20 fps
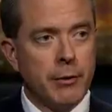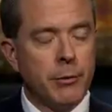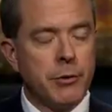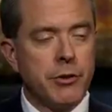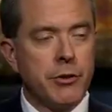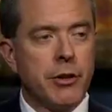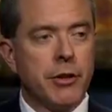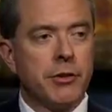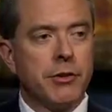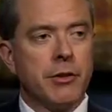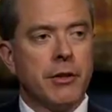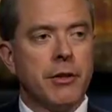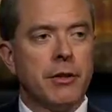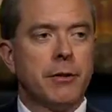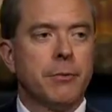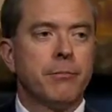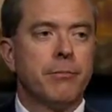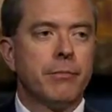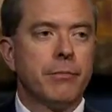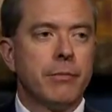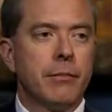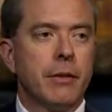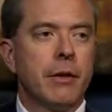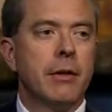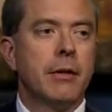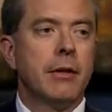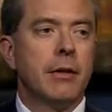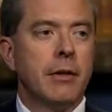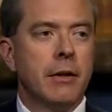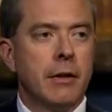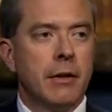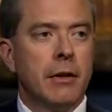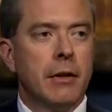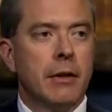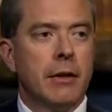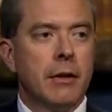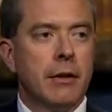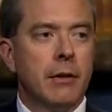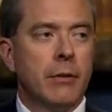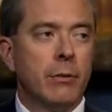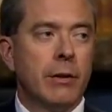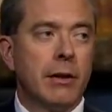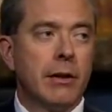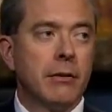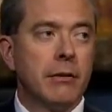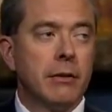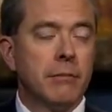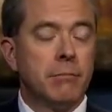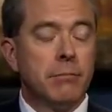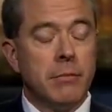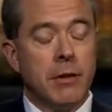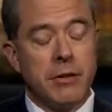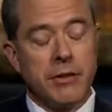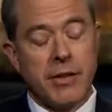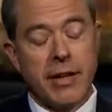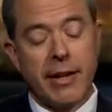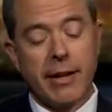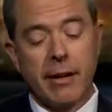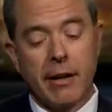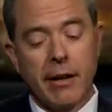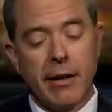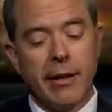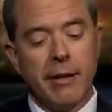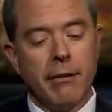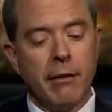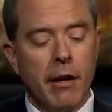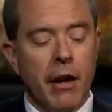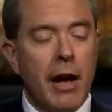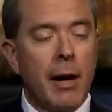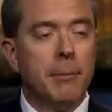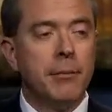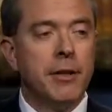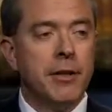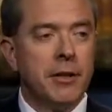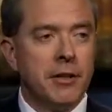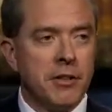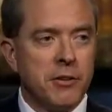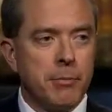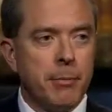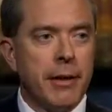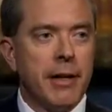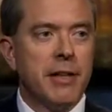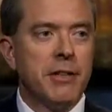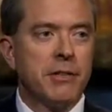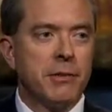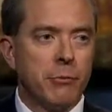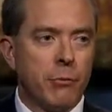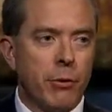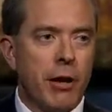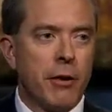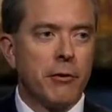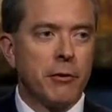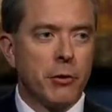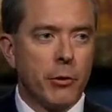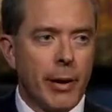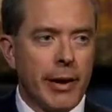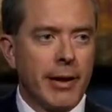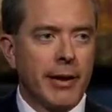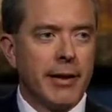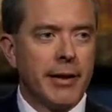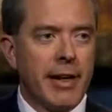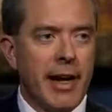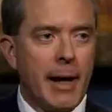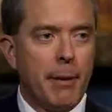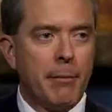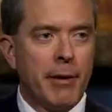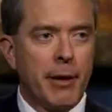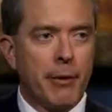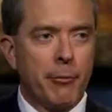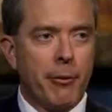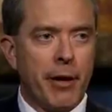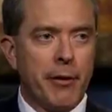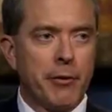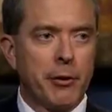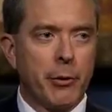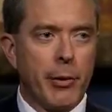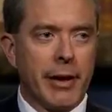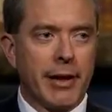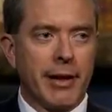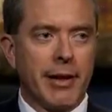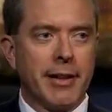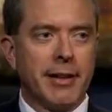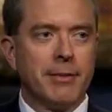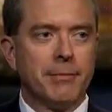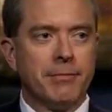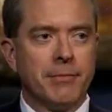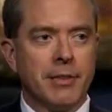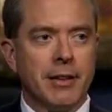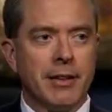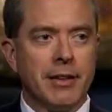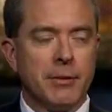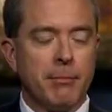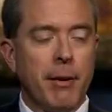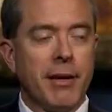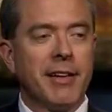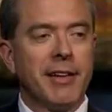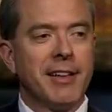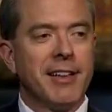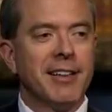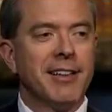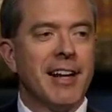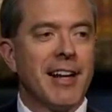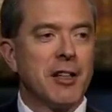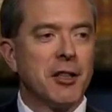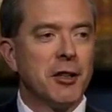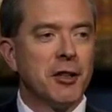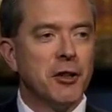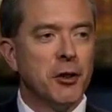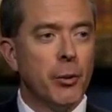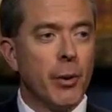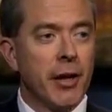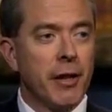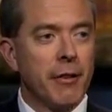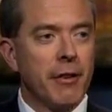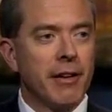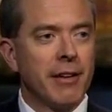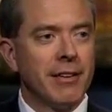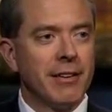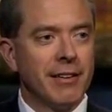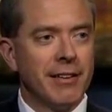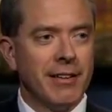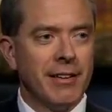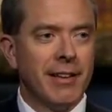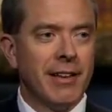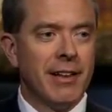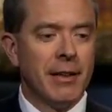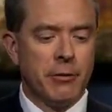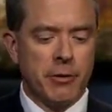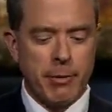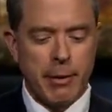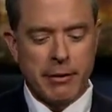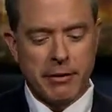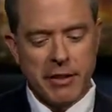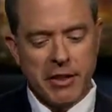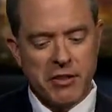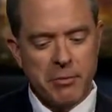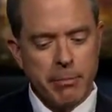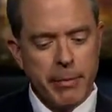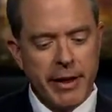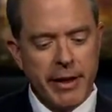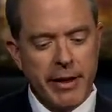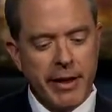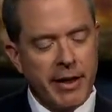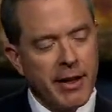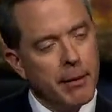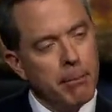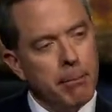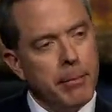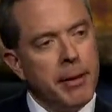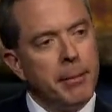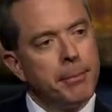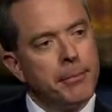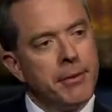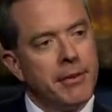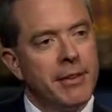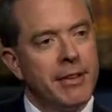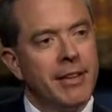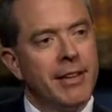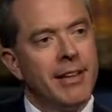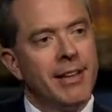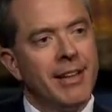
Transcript: it was just a, uh, uh, well, a satellite lobbed into space rather quickly, came down rather quickly. Uh, Sputnik didn't actually do anything. Mm. It was about this big and it beeped.